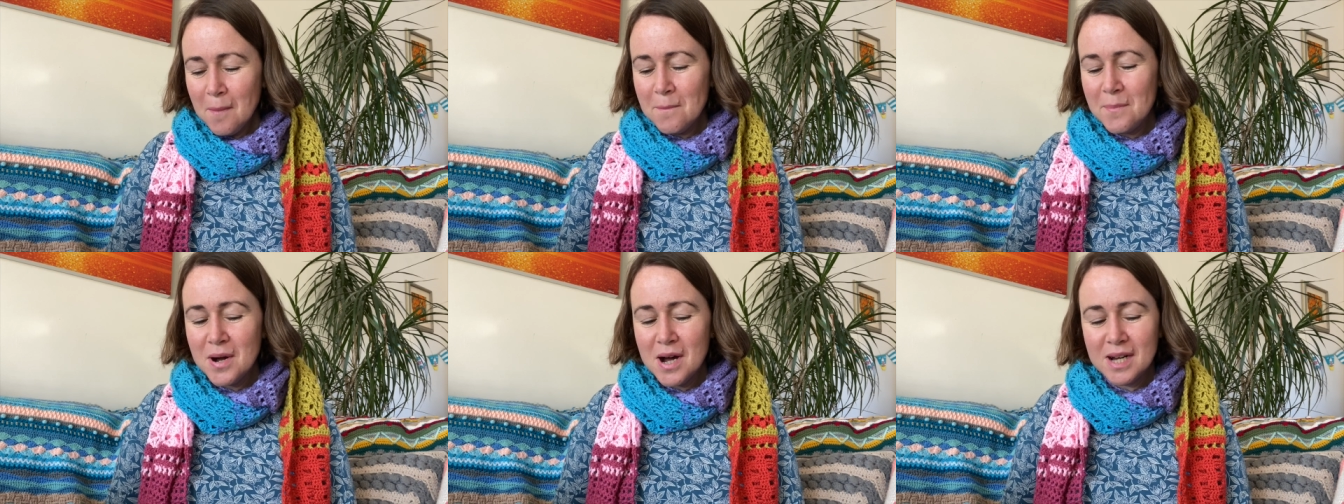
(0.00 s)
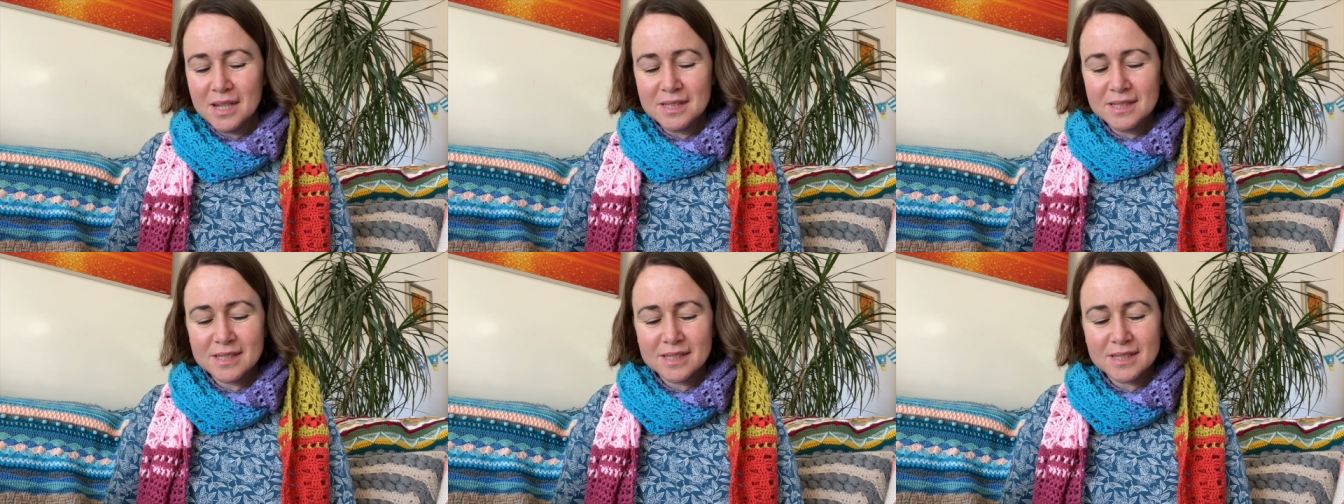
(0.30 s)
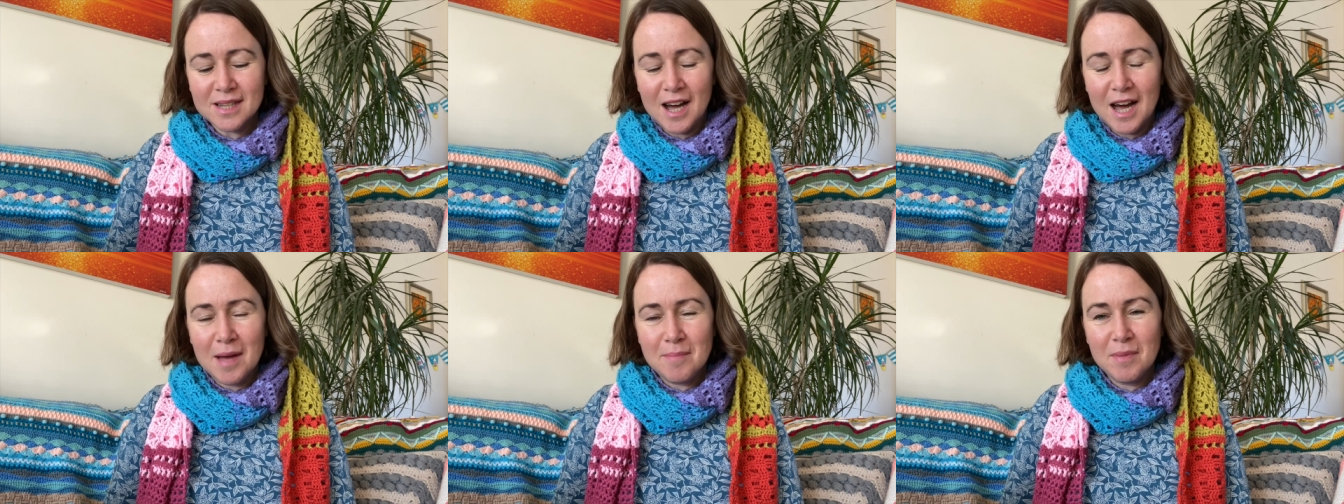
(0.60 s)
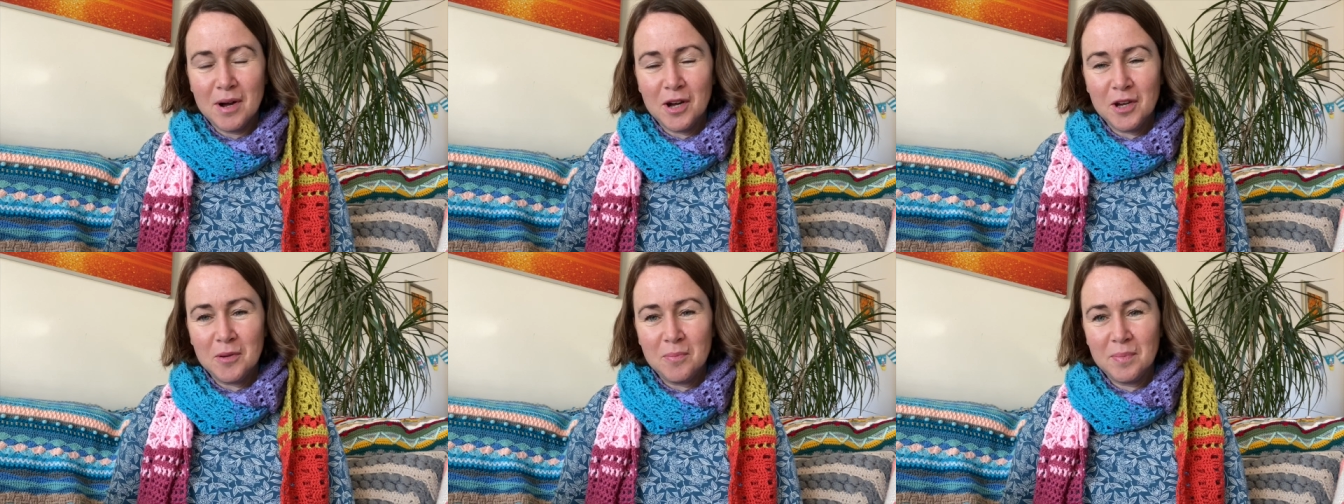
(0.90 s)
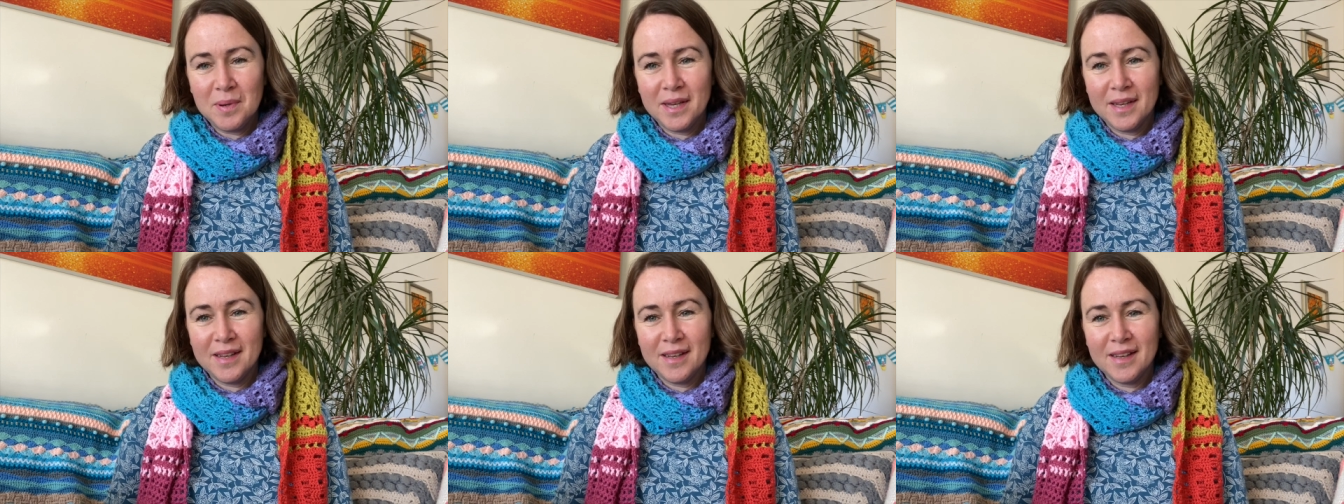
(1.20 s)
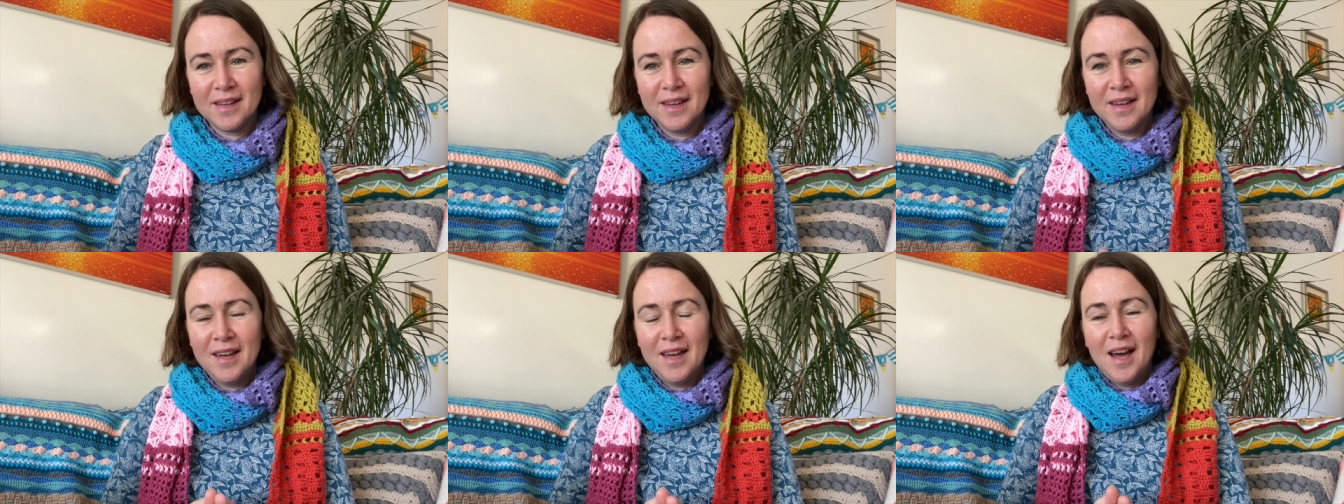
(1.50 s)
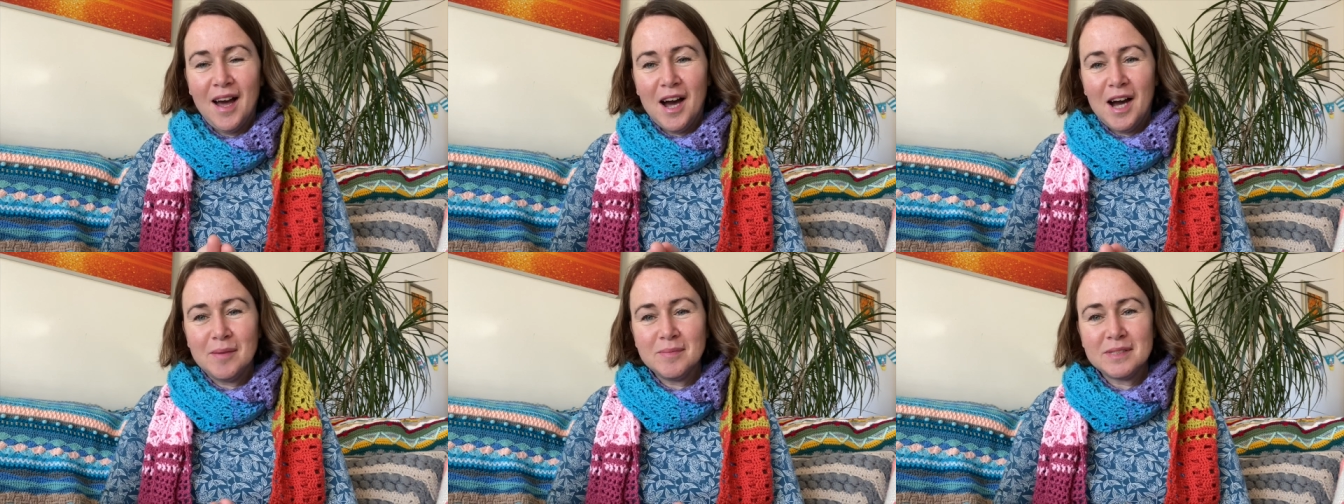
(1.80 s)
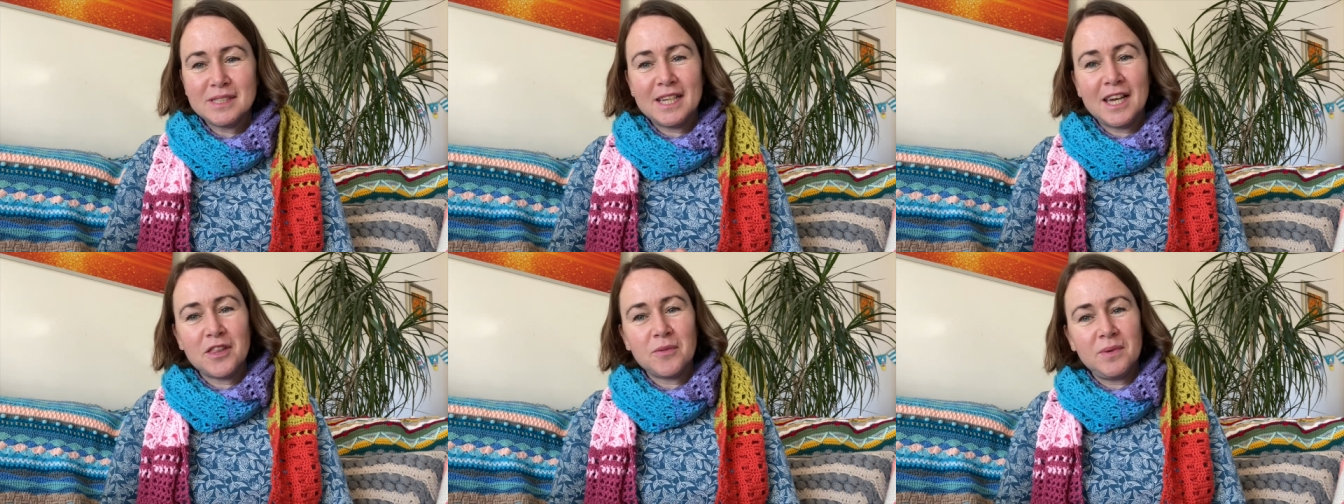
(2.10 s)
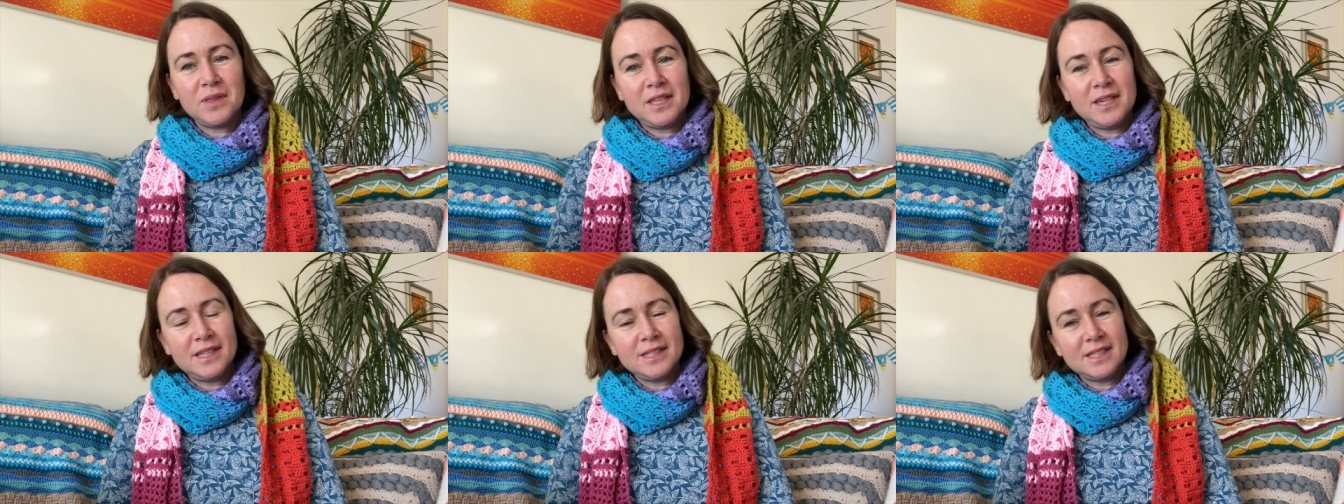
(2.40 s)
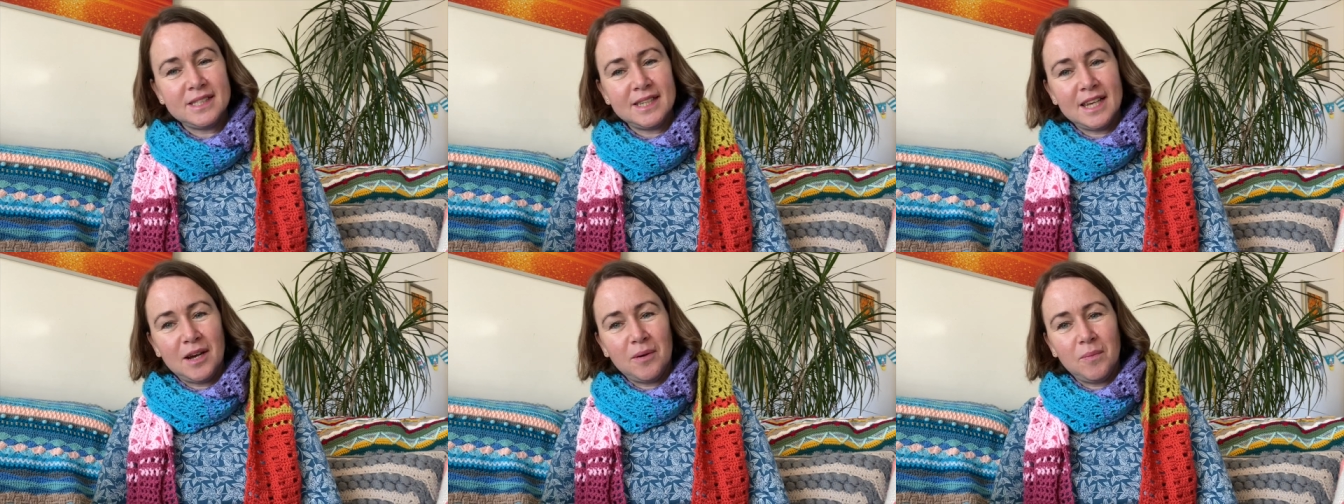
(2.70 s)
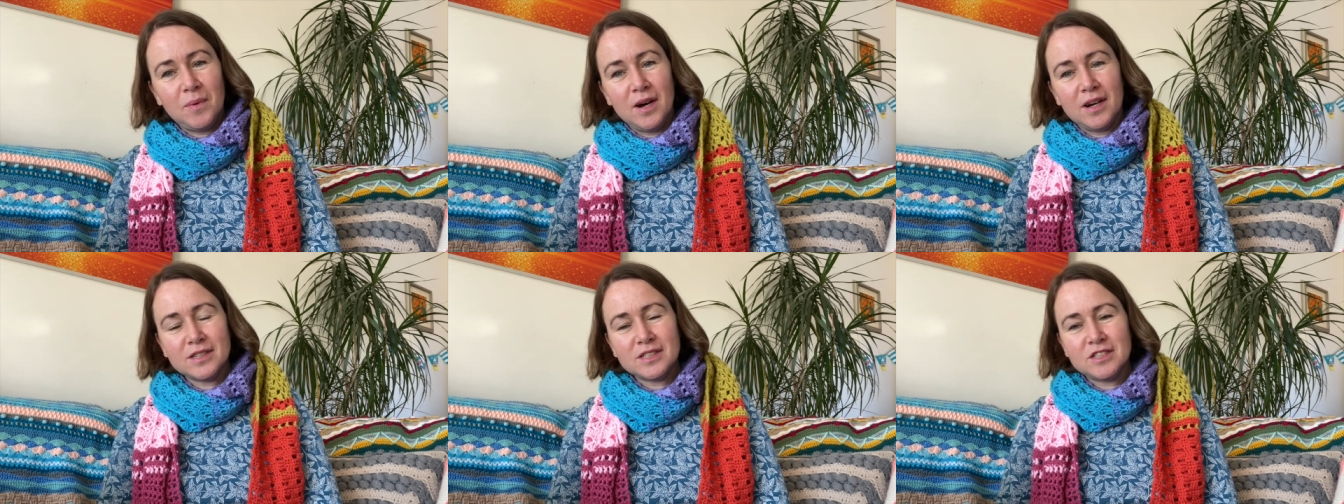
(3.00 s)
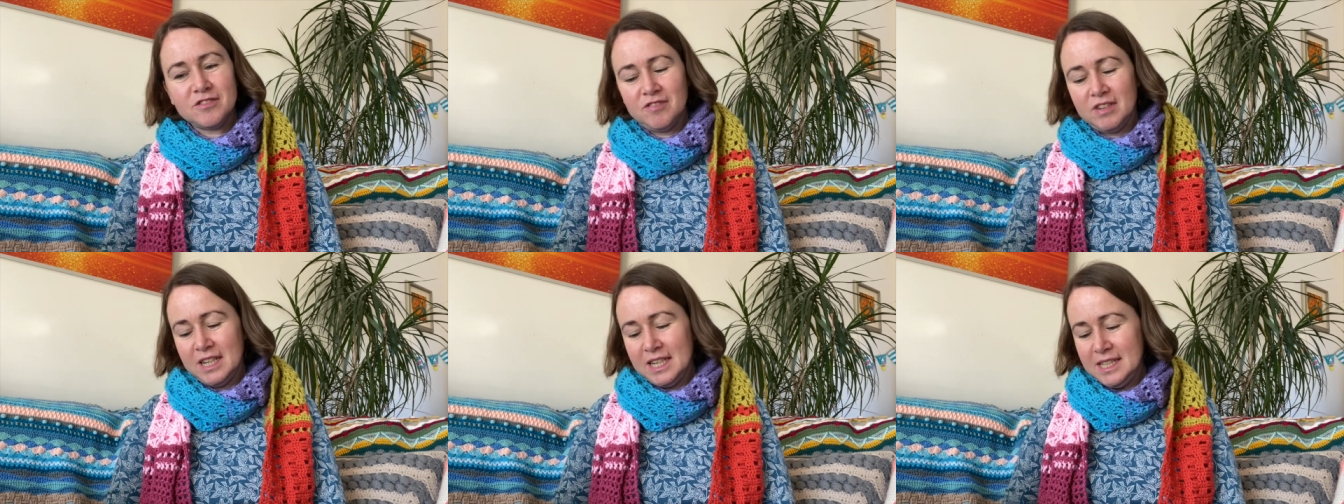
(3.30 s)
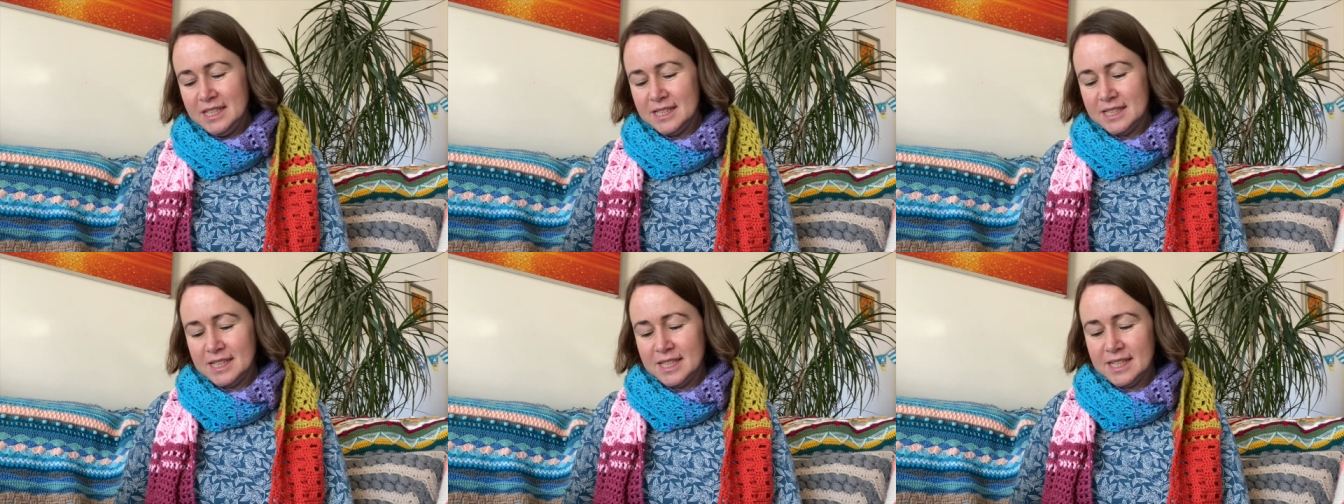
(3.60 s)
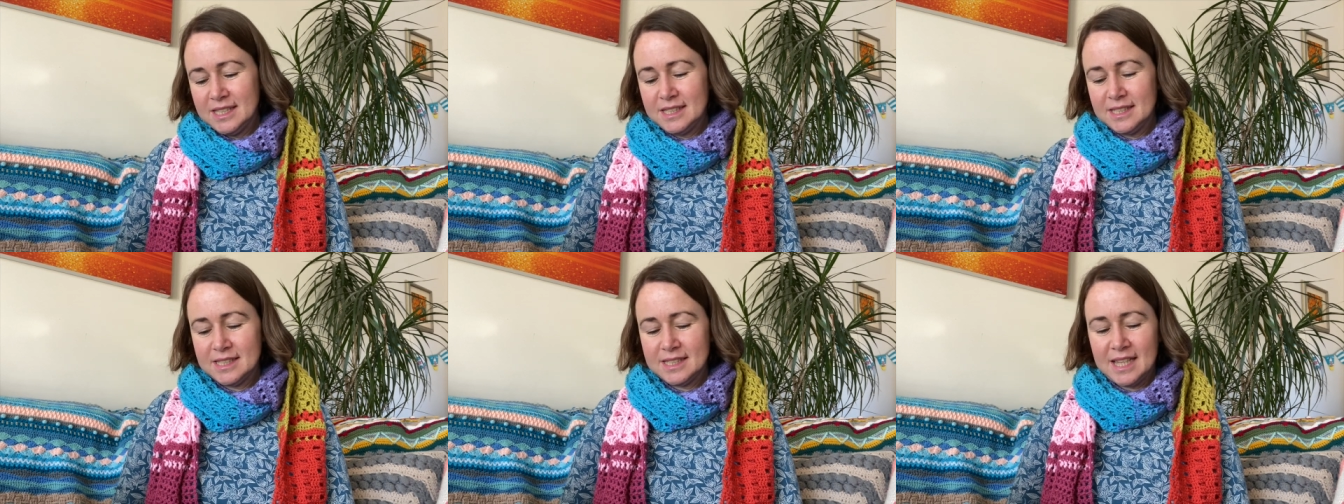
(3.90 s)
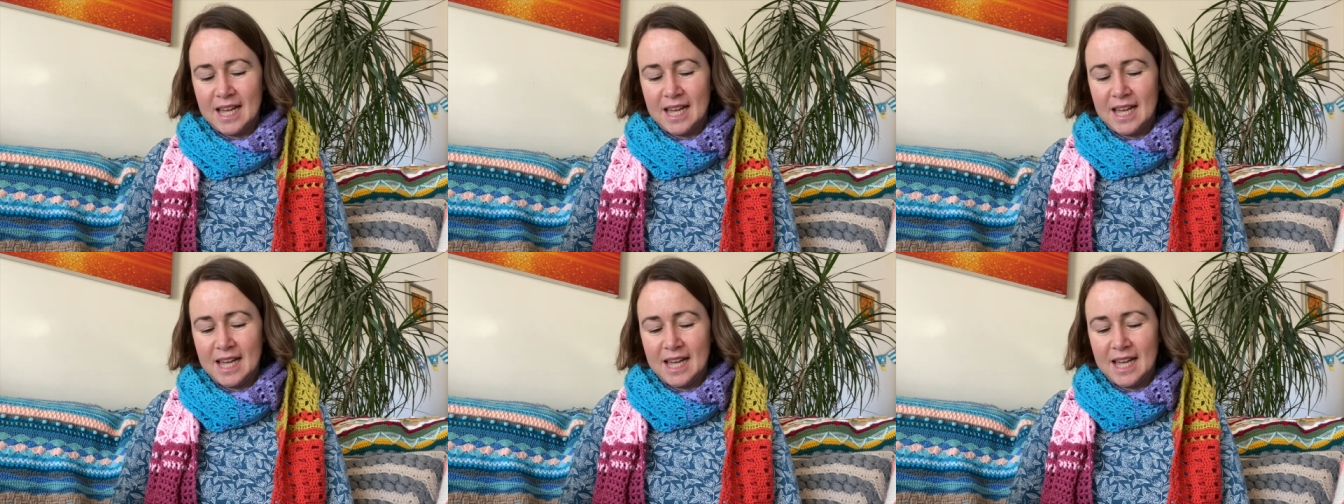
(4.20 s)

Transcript: But I'm hoping, together with the Knitting Network, to release this